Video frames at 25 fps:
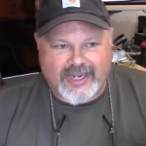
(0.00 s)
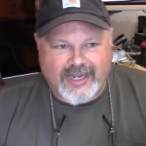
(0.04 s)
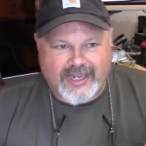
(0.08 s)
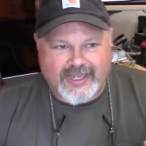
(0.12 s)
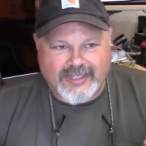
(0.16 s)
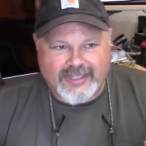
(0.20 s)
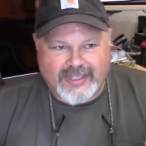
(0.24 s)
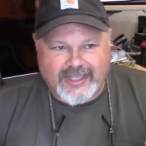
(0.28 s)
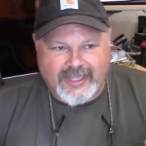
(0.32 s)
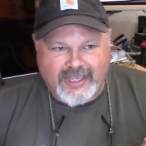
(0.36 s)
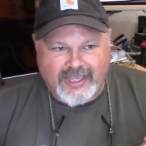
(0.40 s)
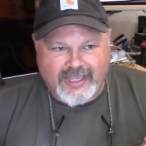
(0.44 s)
I
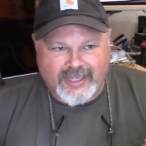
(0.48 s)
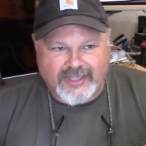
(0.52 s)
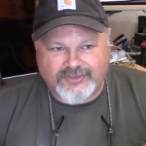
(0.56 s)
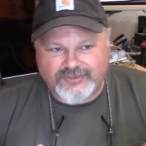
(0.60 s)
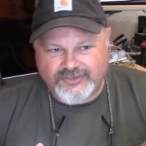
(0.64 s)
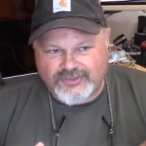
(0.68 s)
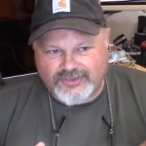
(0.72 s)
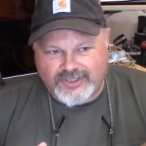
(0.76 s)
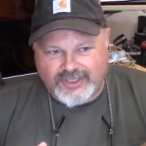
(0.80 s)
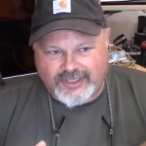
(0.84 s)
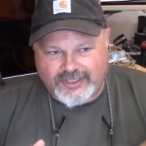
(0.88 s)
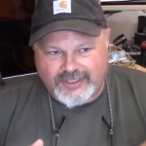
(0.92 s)

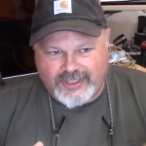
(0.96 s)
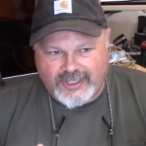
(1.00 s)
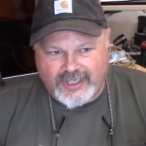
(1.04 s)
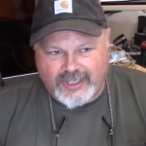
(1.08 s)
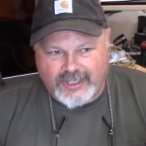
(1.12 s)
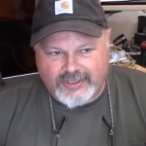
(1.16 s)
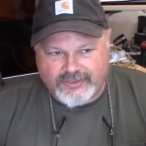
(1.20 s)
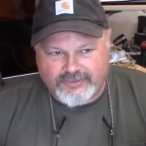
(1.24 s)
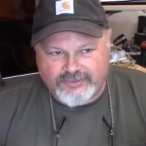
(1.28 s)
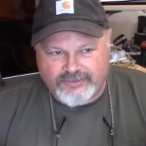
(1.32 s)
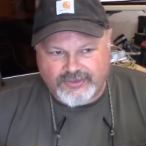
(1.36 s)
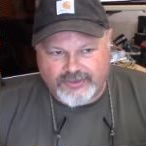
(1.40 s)

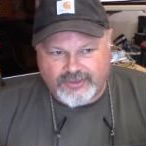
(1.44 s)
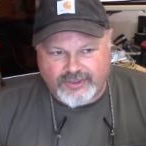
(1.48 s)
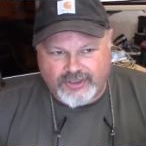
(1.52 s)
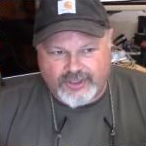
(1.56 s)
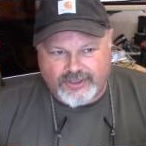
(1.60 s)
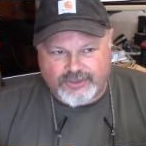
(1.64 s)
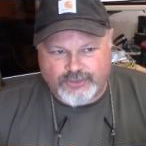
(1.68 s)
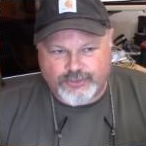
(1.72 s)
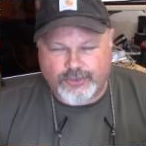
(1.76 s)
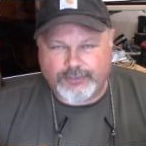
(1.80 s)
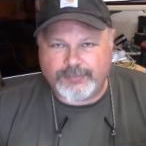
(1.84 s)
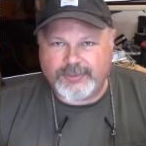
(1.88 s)
can't
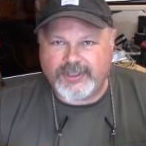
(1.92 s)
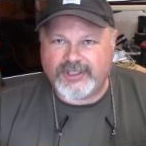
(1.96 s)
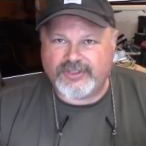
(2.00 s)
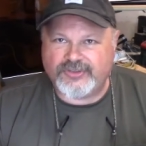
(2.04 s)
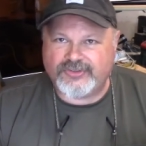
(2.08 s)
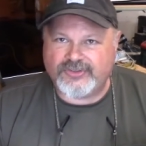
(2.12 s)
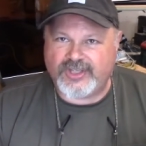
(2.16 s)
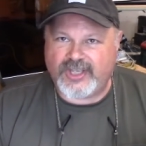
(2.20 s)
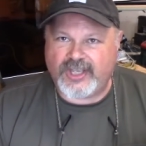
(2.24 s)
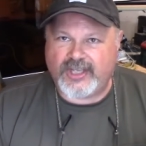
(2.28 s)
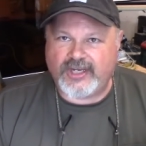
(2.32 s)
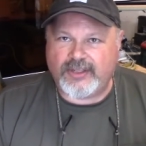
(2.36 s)
attribute
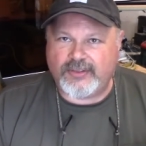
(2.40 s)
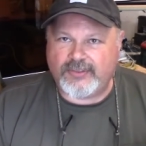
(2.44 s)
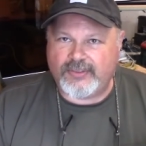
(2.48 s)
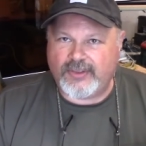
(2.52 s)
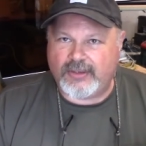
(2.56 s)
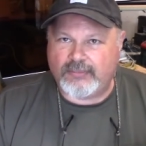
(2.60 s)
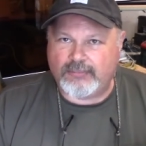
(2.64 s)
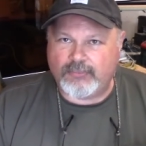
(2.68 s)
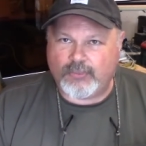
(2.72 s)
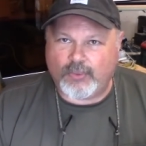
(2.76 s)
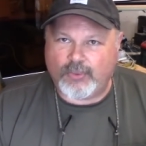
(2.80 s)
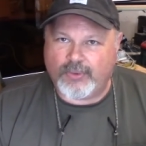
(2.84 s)
it to
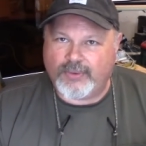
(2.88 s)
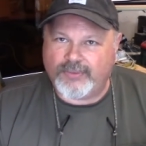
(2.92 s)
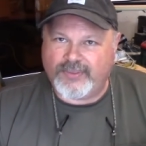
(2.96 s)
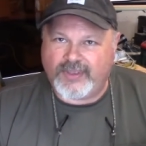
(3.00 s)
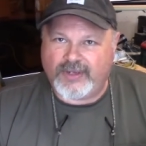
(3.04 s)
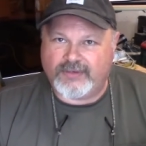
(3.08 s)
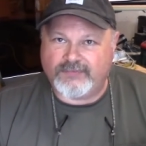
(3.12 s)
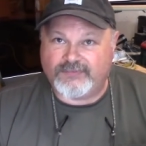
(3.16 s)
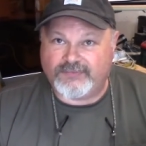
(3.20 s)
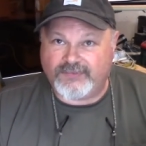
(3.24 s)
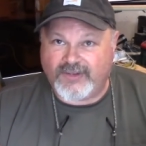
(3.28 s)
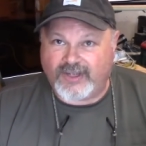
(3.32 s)
anything more
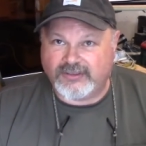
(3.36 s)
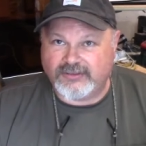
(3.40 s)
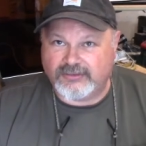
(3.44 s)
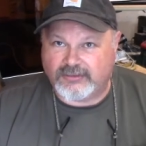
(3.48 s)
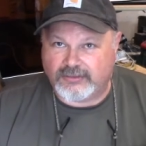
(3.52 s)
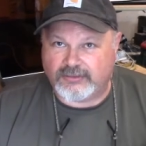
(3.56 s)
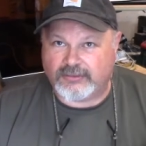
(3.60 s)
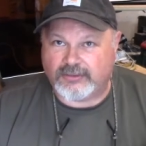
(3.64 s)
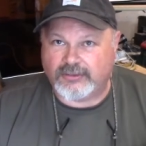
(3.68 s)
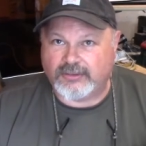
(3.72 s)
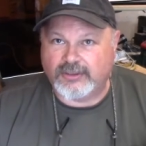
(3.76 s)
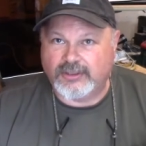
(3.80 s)
than
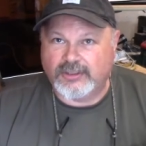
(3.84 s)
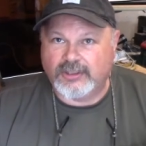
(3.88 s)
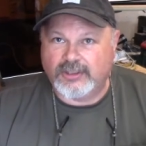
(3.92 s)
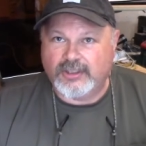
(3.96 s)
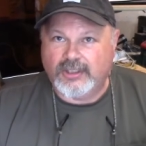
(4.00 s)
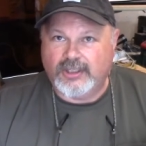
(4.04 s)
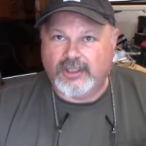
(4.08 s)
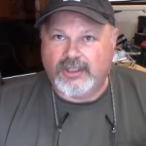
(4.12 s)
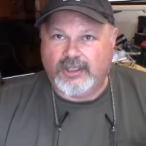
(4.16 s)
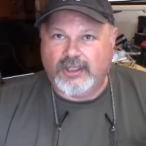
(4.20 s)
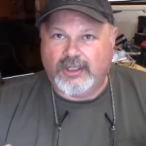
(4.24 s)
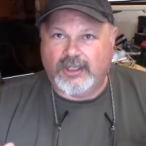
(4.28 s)
fungal,
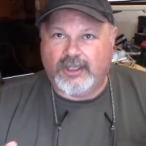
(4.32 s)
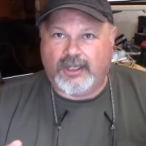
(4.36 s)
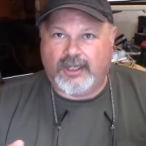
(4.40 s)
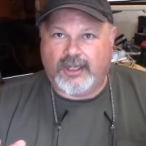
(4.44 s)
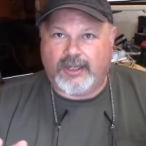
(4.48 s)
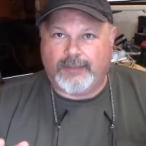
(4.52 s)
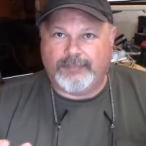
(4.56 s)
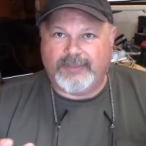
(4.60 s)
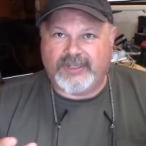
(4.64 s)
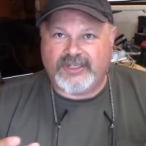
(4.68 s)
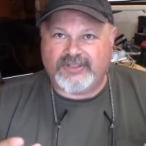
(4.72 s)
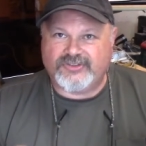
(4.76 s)

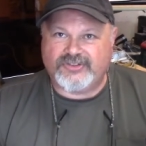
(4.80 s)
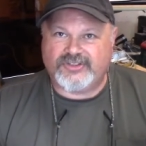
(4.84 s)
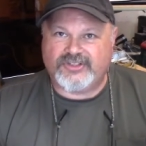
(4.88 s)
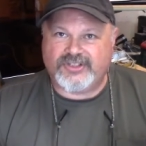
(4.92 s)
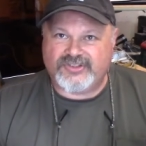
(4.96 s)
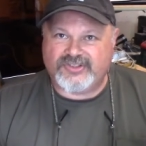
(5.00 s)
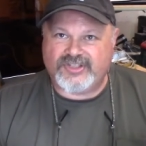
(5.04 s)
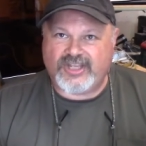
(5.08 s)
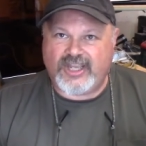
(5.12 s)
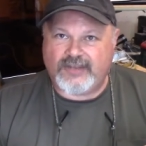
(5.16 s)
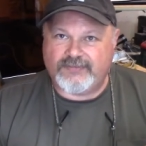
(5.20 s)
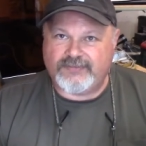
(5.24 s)
because it
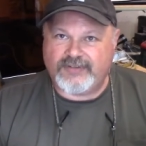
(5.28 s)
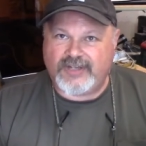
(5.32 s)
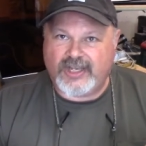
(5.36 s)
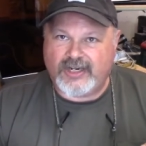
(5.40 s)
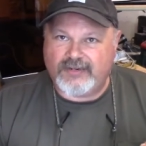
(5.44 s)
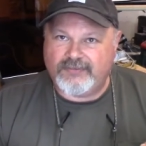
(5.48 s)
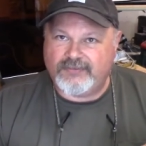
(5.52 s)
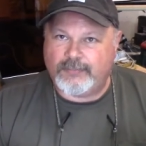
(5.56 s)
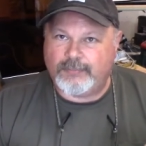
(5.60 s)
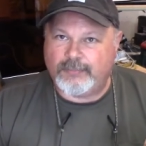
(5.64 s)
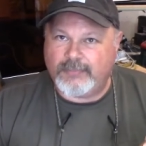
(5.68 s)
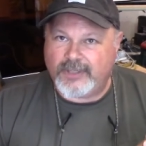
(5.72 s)
does have
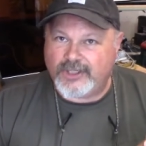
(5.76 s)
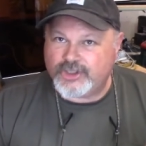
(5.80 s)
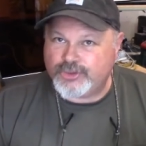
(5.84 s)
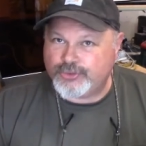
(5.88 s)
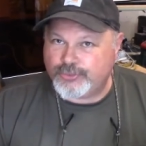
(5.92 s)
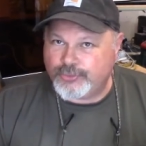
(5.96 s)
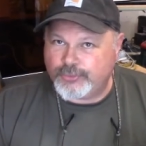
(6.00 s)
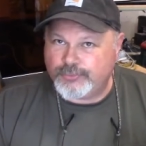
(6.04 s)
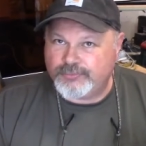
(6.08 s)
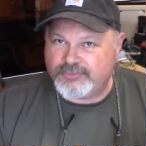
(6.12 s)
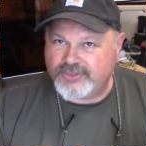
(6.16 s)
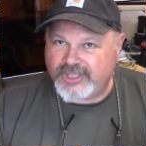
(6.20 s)
kind of a
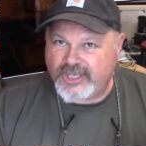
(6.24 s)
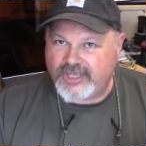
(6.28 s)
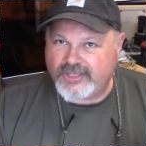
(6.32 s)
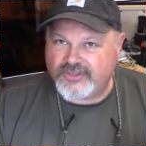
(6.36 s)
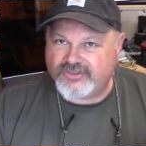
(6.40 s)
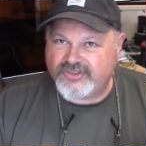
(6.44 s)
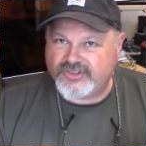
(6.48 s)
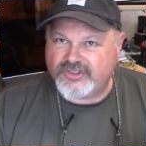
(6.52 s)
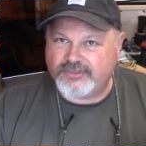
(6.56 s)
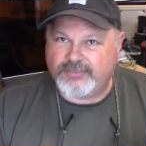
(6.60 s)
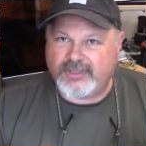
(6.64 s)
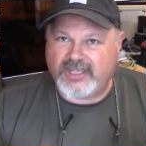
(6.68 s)
mushroom
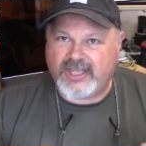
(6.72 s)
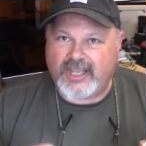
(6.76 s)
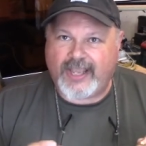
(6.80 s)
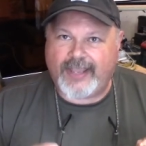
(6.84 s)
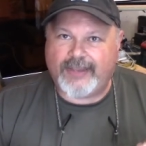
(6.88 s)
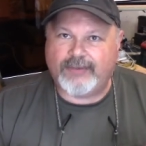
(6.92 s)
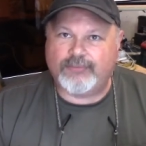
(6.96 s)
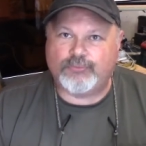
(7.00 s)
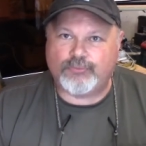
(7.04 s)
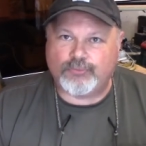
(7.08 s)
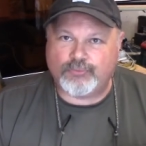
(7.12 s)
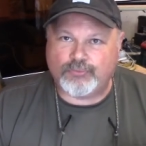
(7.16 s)
taste to
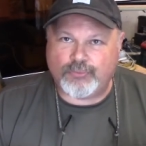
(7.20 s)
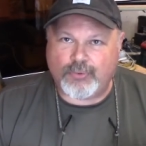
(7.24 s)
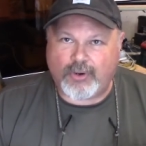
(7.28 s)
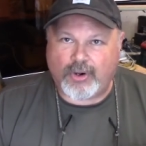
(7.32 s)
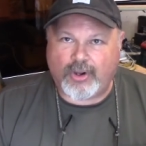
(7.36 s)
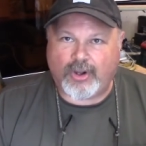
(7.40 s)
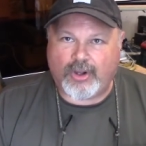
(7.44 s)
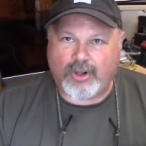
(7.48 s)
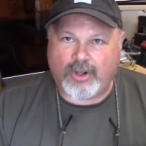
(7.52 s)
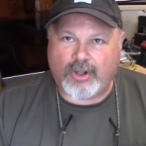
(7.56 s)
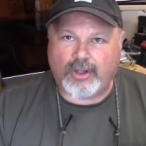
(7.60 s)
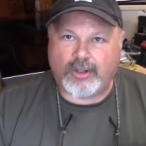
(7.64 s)
me, a
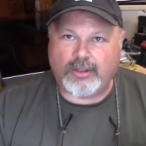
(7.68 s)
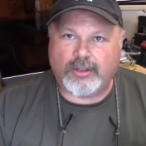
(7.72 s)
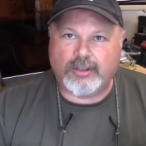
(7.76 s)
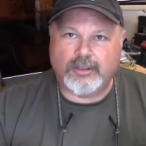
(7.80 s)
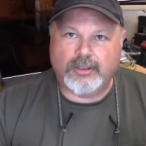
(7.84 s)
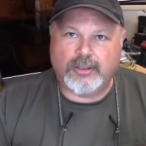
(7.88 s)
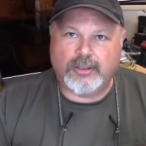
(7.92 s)
raw